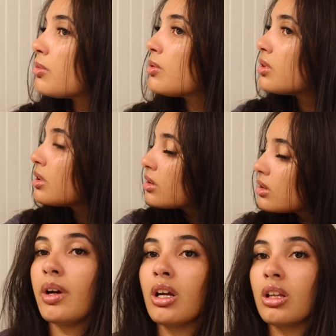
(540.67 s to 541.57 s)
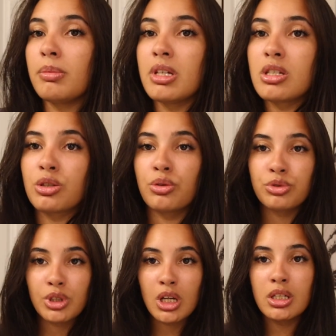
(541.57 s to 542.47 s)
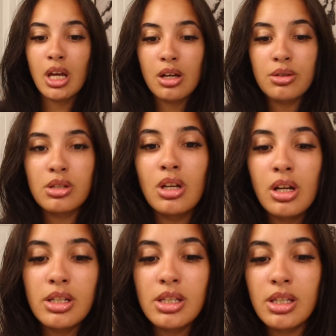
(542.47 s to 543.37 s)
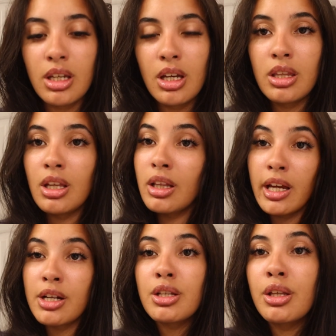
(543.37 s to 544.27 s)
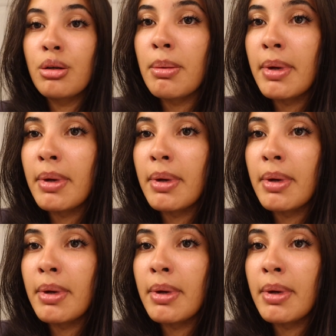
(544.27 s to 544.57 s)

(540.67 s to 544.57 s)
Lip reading: more. All right, y'all, let me scooch y'all down so y'all can see the layers a little bit